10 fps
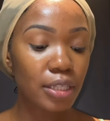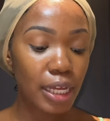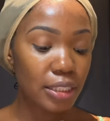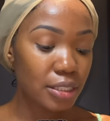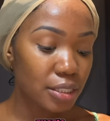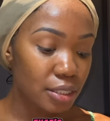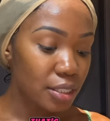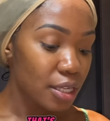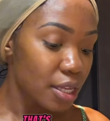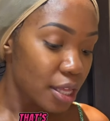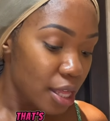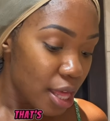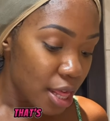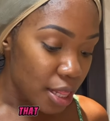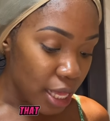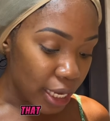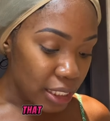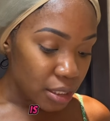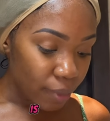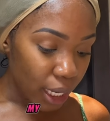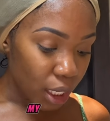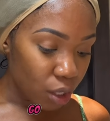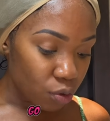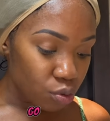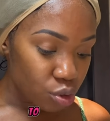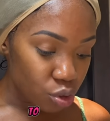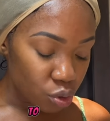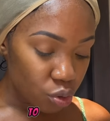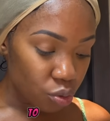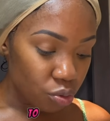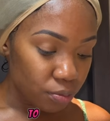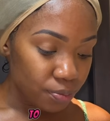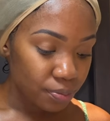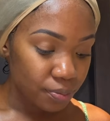That is my go-to.